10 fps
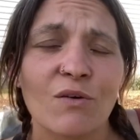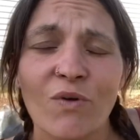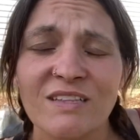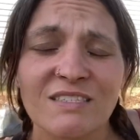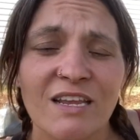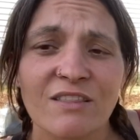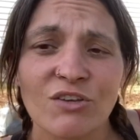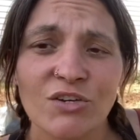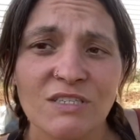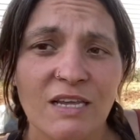Wednesday, and
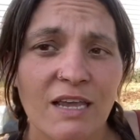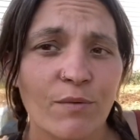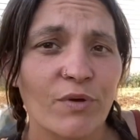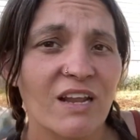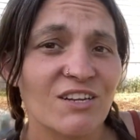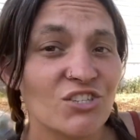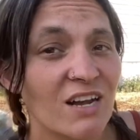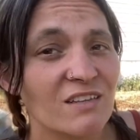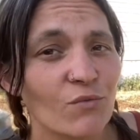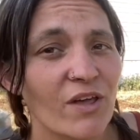Thursday, but I
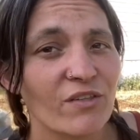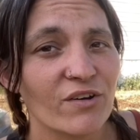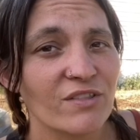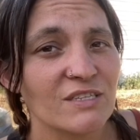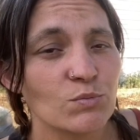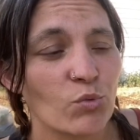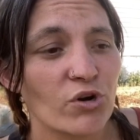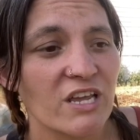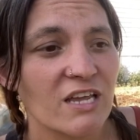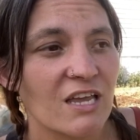checked the weather this
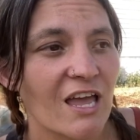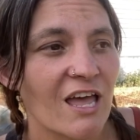morning